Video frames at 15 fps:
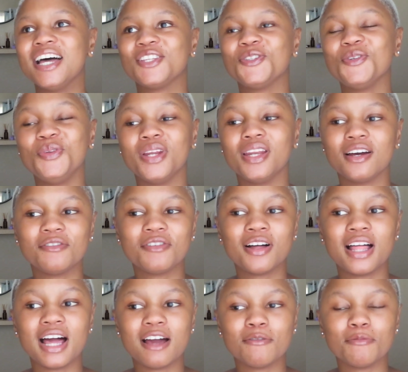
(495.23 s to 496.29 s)
Soon enough
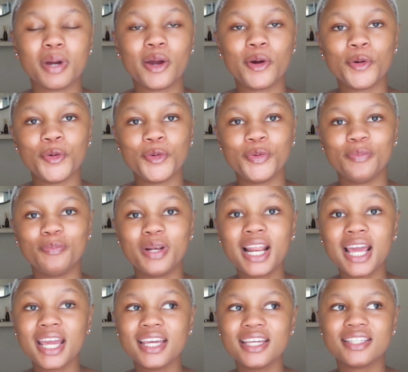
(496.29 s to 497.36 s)
I'll have my own
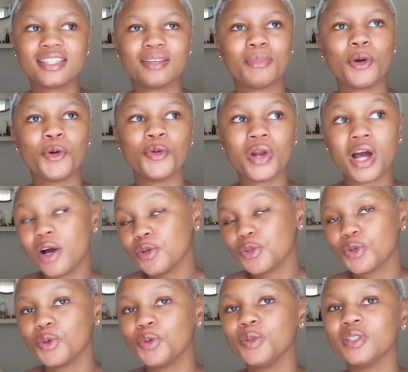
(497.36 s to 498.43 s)
place and my own
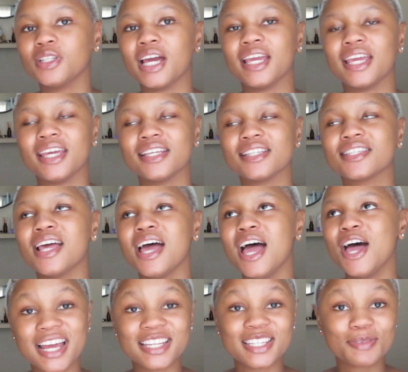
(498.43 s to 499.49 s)
household, I guess.
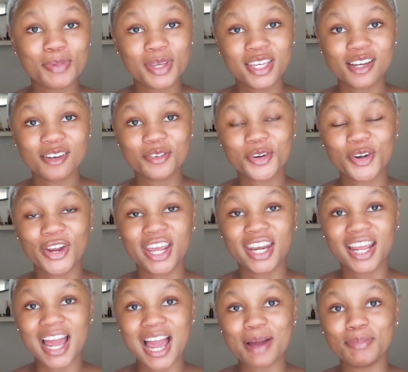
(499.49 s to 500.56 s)
And speaking of
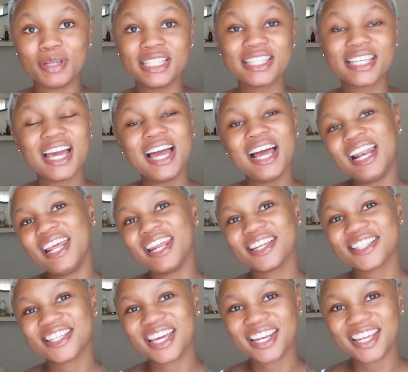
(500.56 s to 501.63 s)
creating habits, let
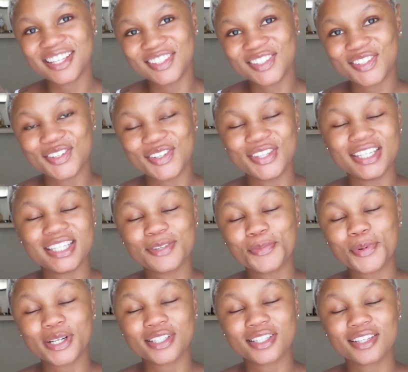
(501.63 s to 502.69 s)
us get into the
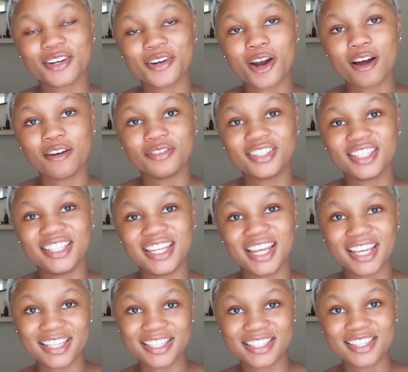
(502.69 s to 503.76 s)
sponsor of
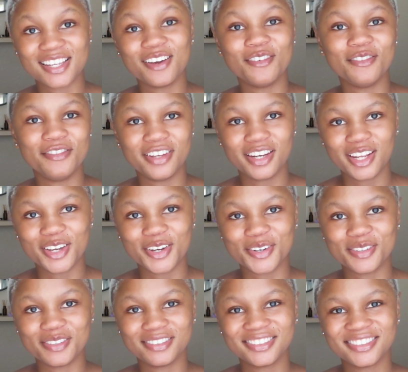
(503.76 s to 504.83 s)
today's
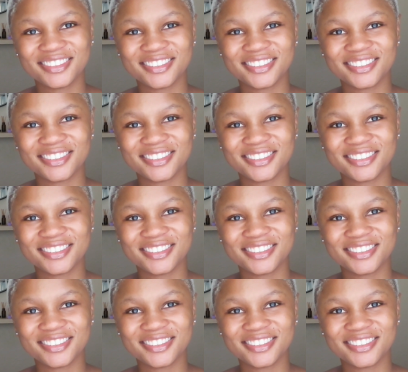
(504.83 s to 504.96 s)
video.